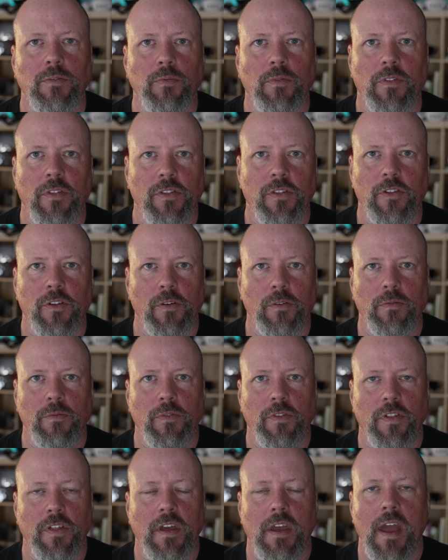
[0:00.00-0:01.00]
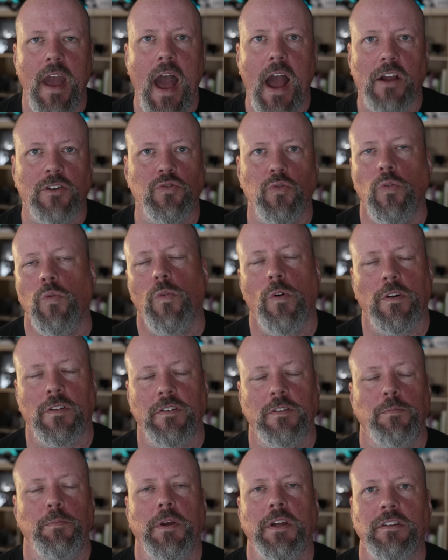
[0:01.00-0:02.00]
the the actual work
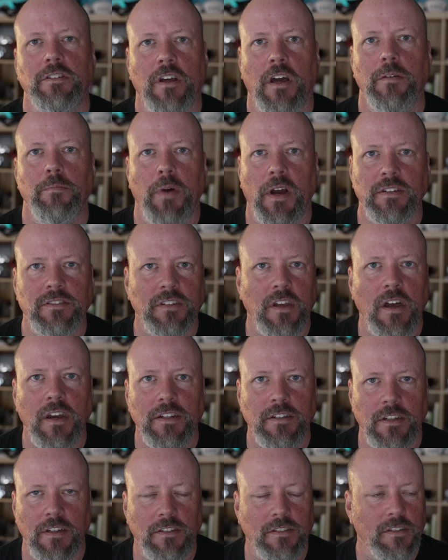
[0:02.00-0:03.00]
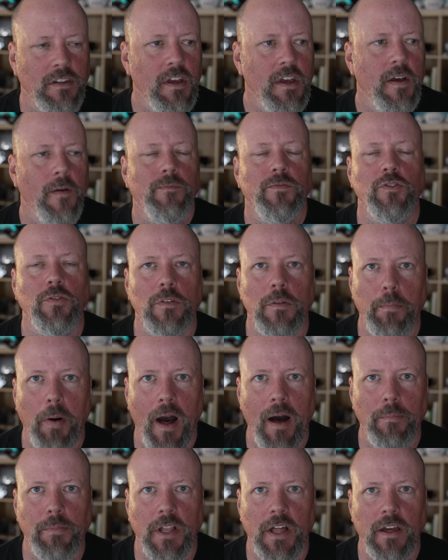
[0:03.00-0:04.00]
that's being done by scientists to the
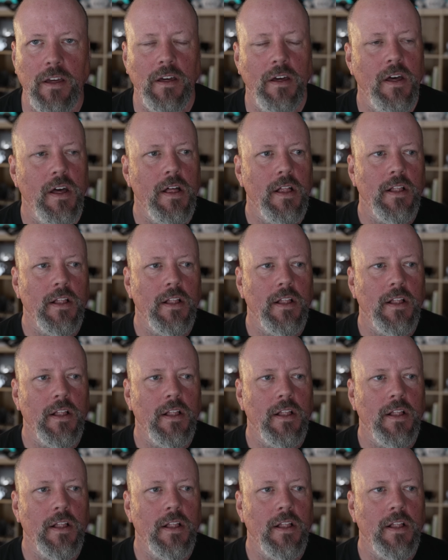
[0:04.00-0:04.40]
public